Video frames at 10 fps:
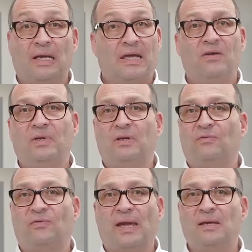even in
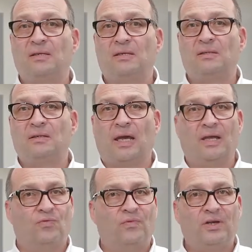phases
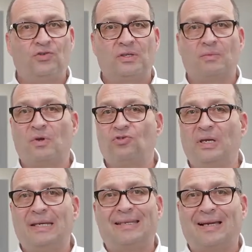in which the
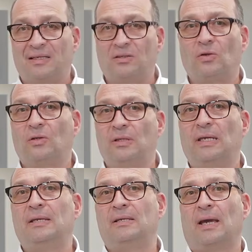machine does not
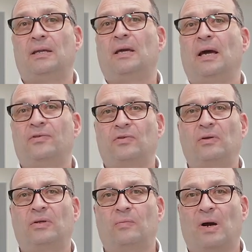need any
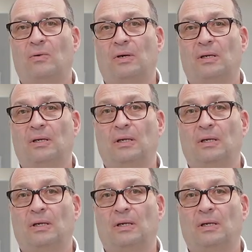hydraulic power.